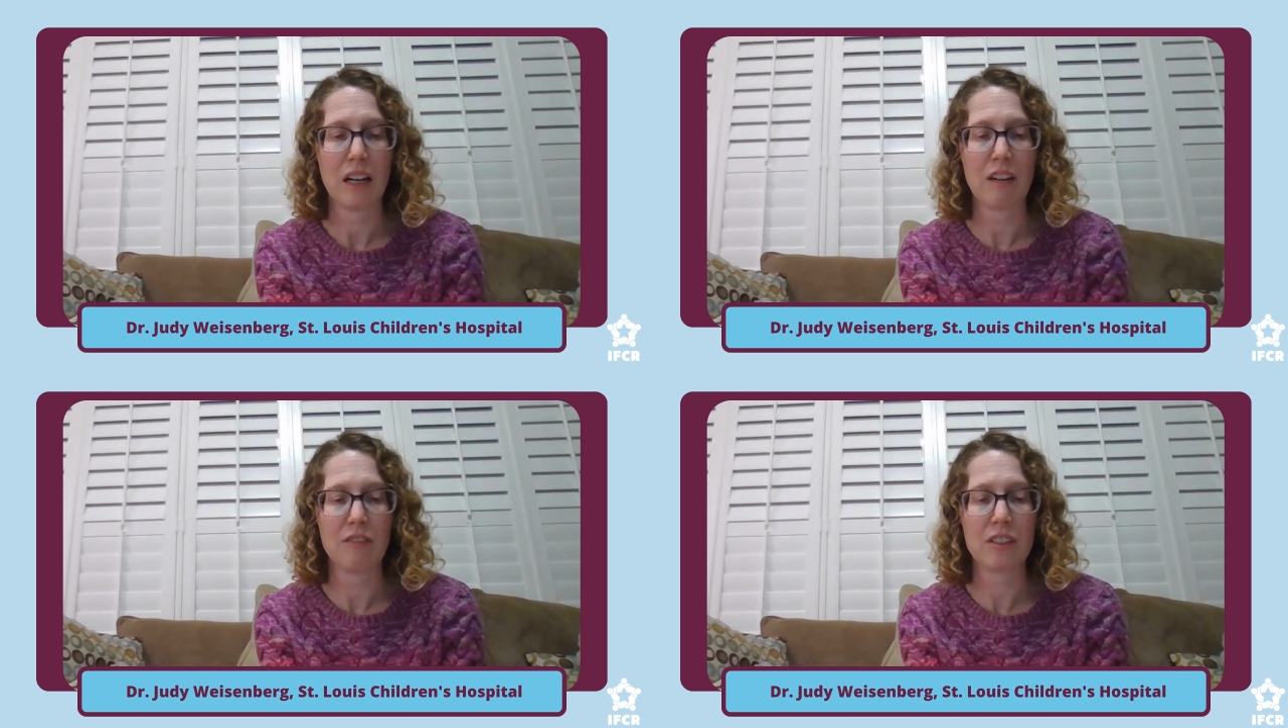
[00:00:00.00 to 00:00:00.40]

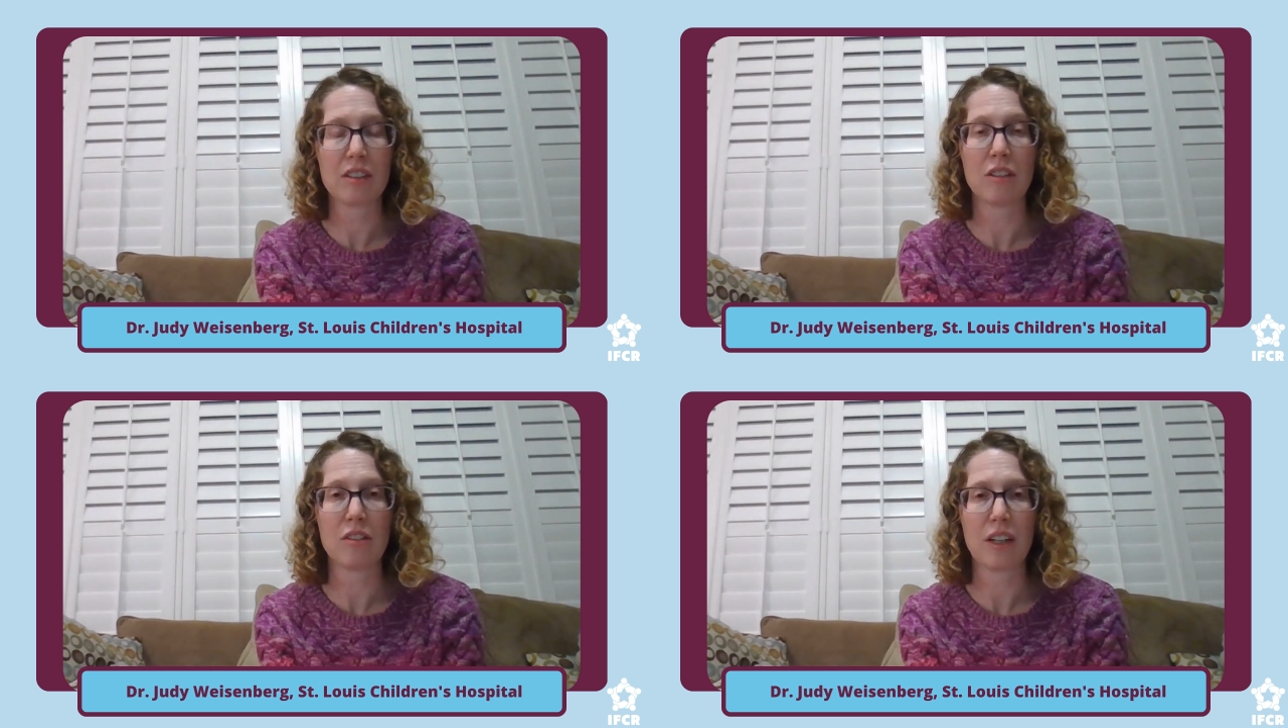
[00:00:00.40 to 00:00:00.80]
a
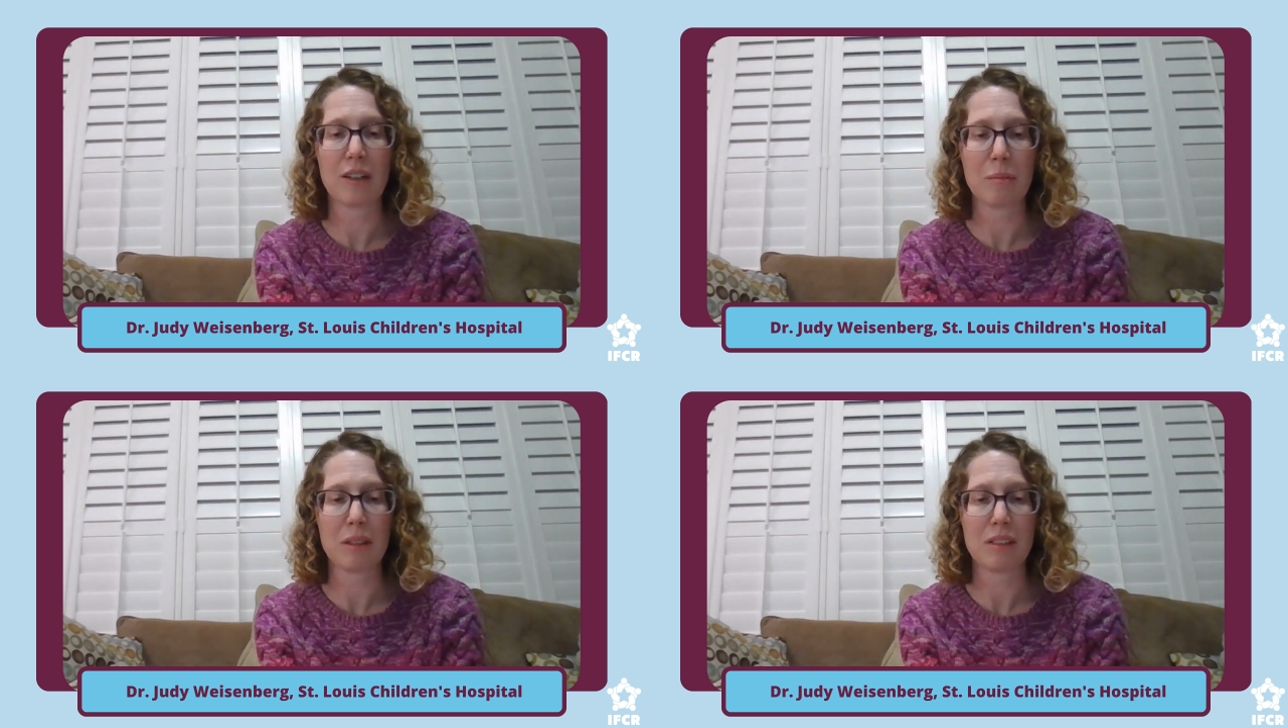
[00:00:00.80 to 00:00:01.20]
physical
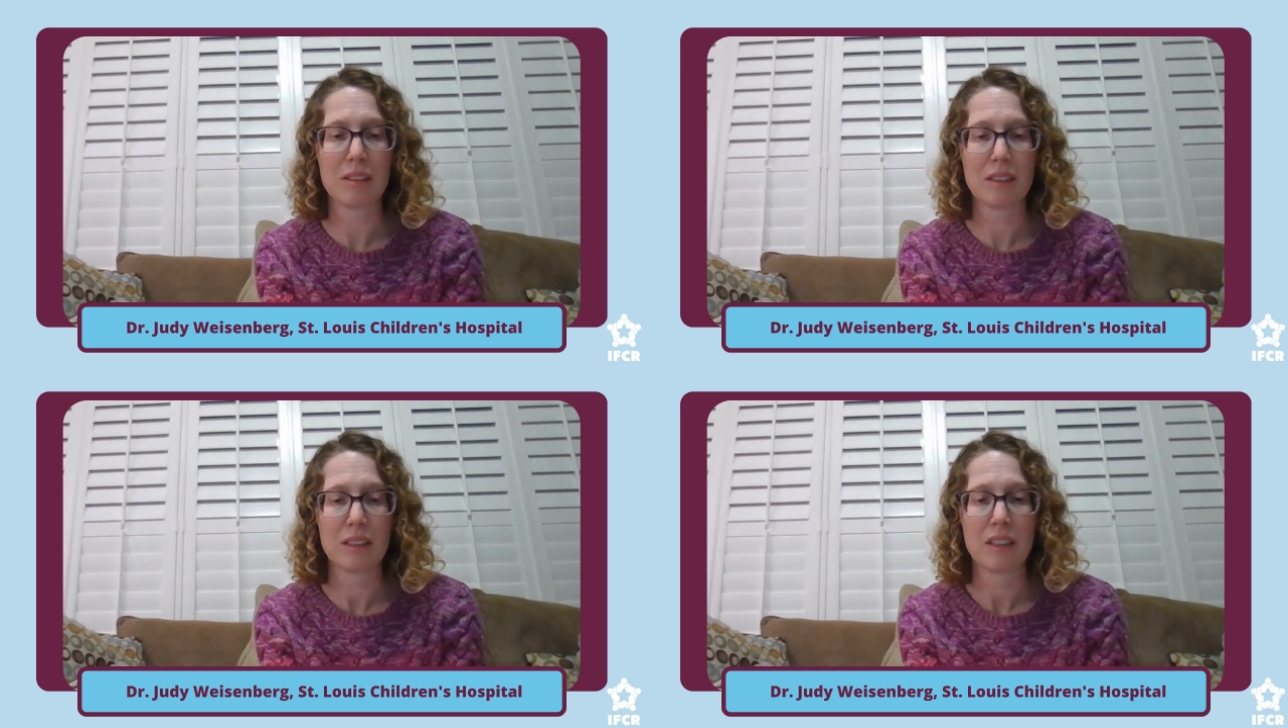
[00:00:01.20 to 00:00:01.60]

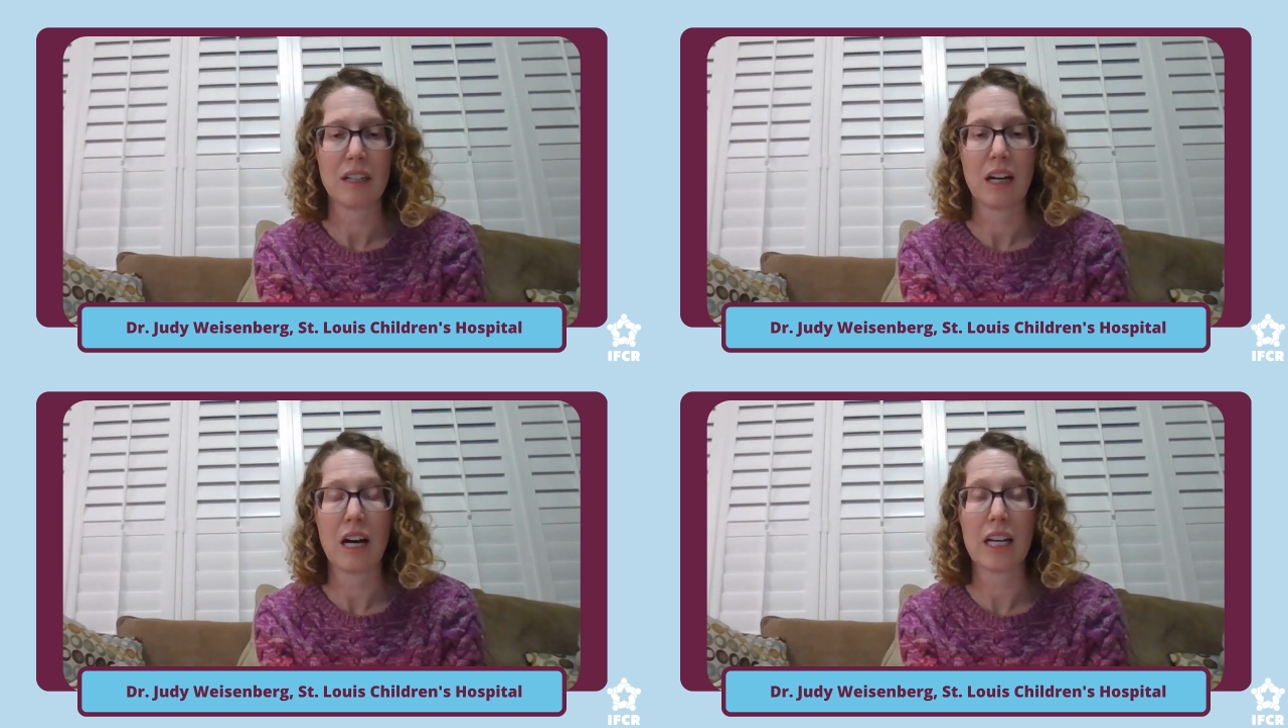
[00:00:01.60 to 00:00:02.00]
therapist,
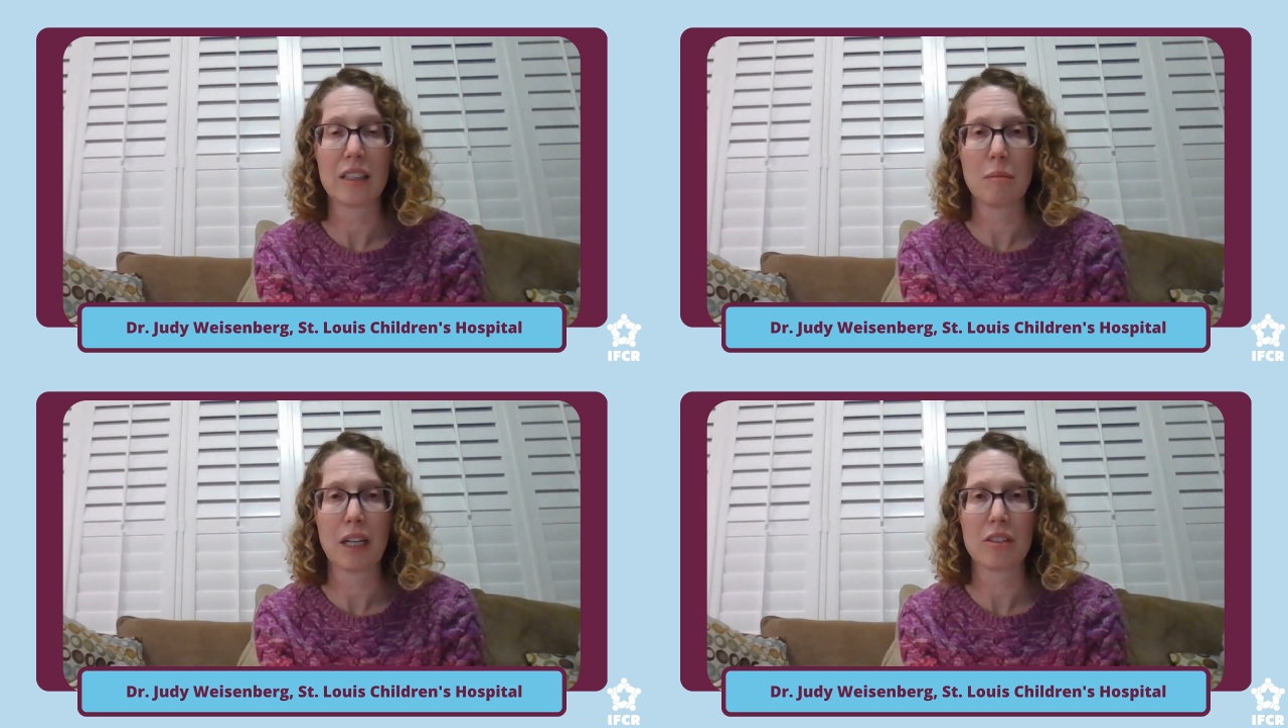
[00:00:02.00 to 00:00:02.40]

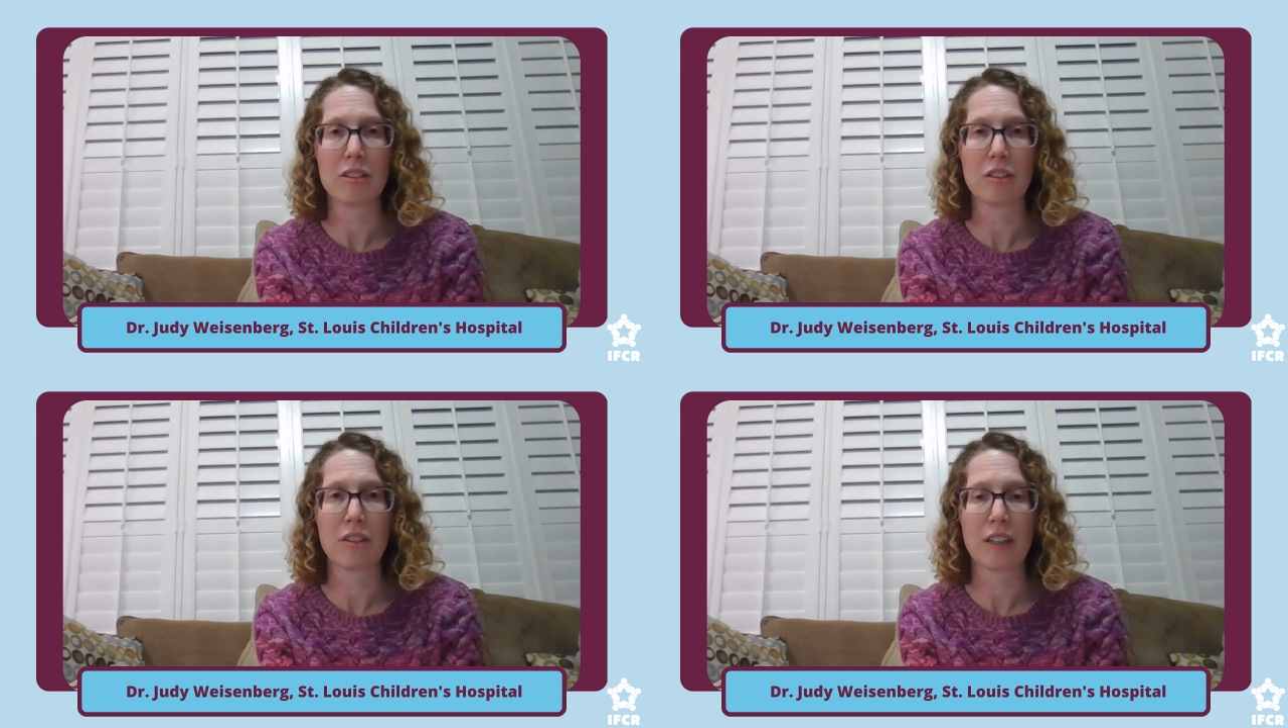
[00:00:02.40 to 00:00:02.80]

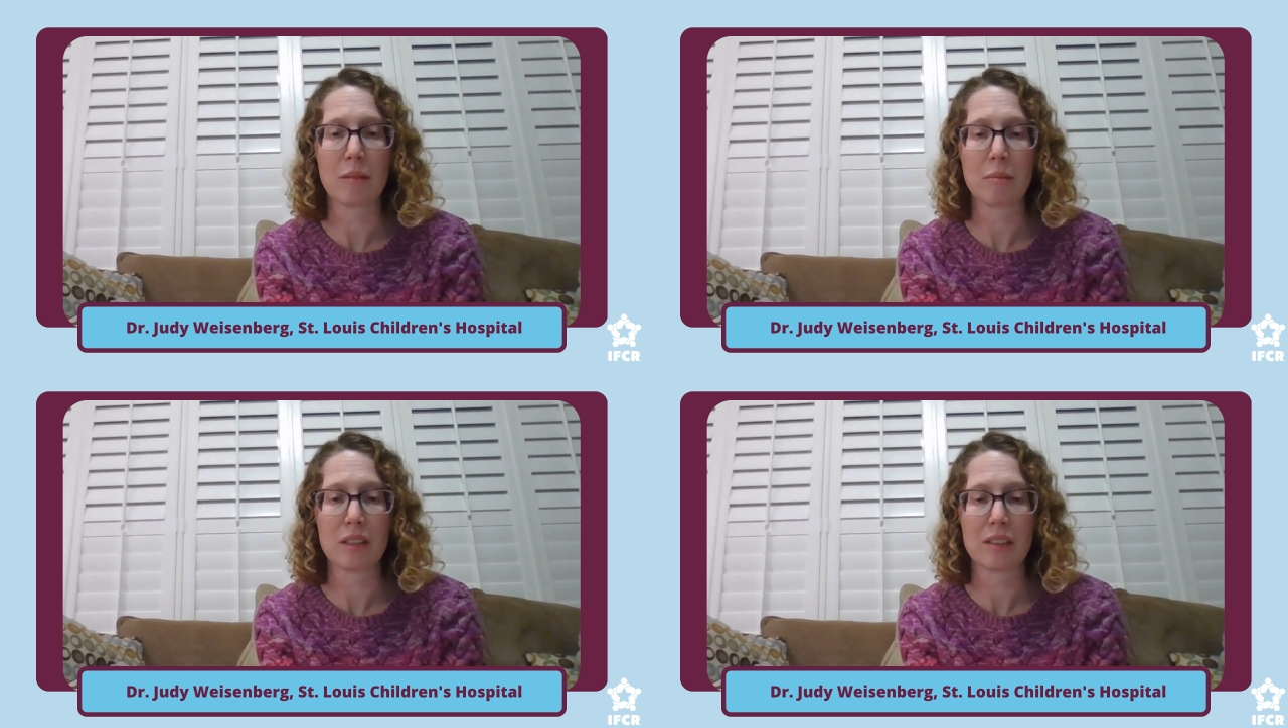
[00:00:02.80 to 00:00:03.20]
occupational
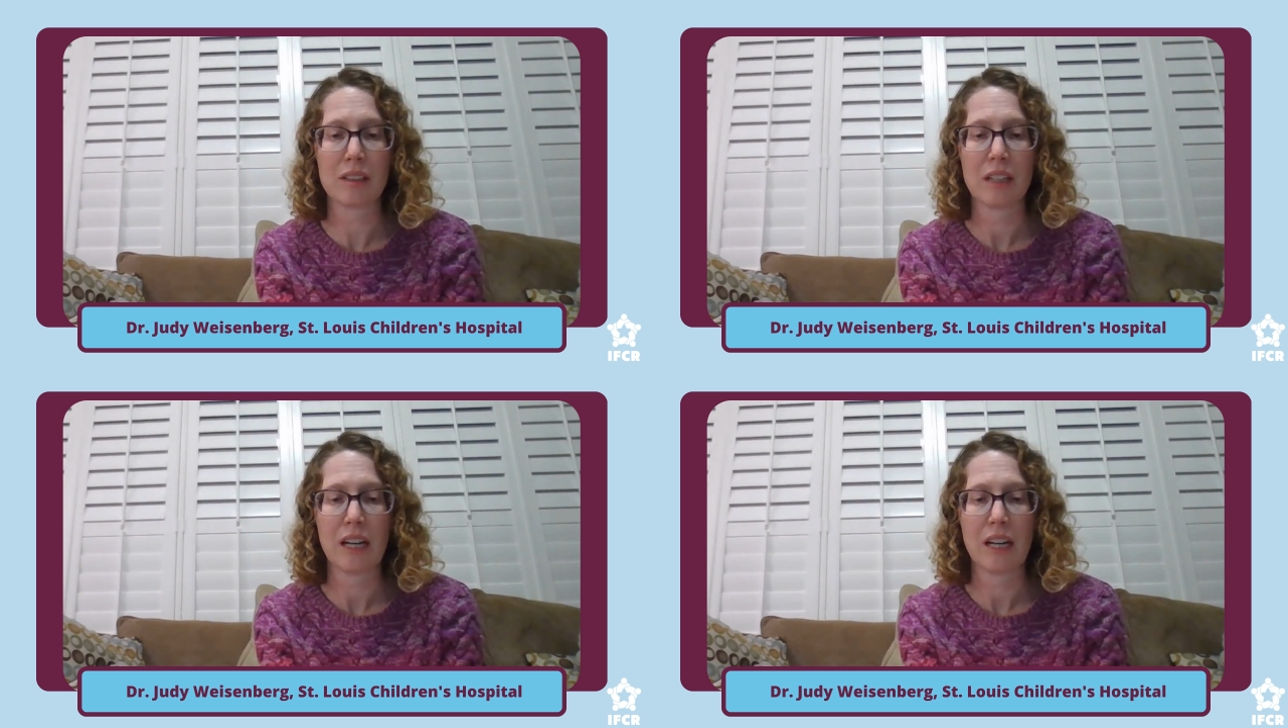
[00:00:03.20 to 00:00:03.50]
therapist,